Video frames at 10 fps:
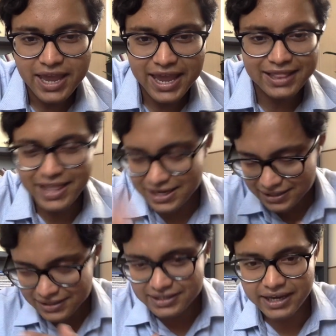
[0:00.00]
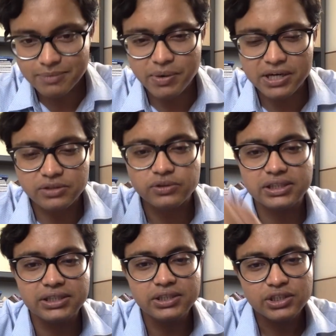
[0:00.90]
And then in the second part, you
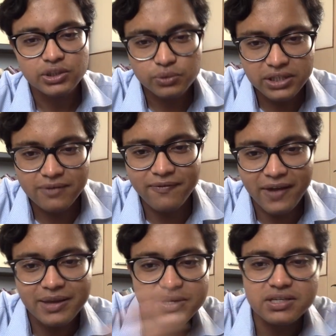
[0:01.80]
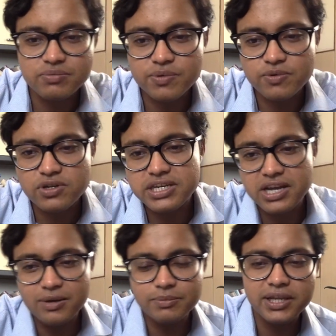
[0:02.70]
see within 5 years before the day
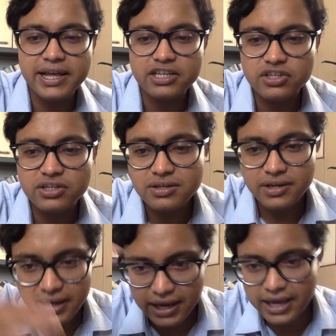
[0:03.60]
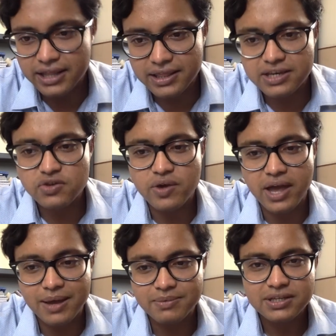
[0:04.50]
of the election, and then you
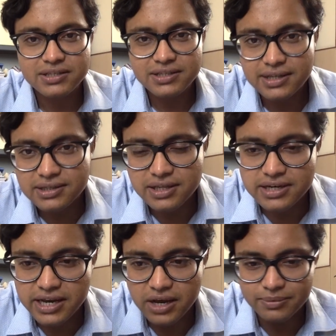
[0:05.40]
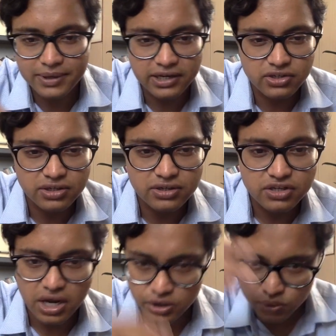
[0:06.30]
have since the day of election.
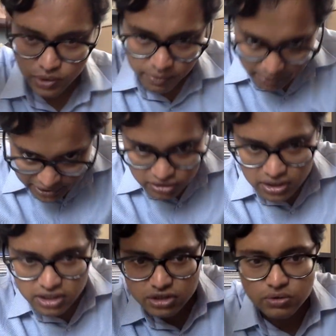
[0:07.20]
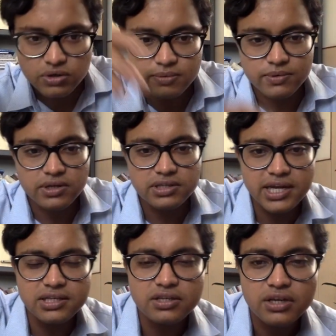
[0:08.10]
How do we match these two different sets?